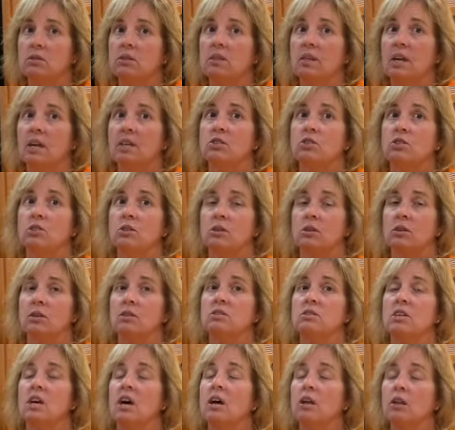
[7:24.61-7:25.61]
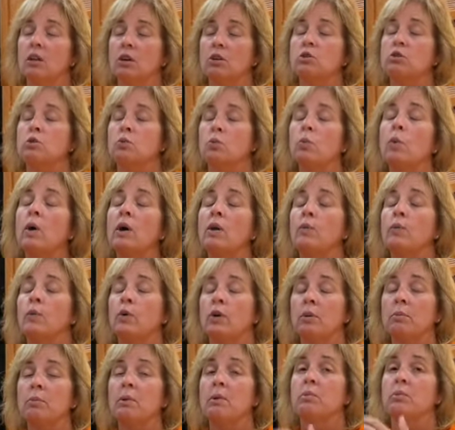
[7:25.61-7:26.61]
That's going to tell us when we're
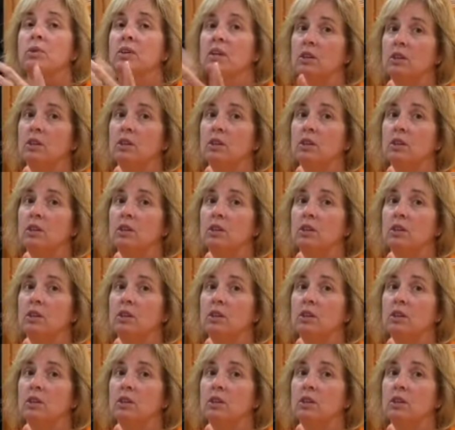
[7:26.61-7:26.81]
going to be able to get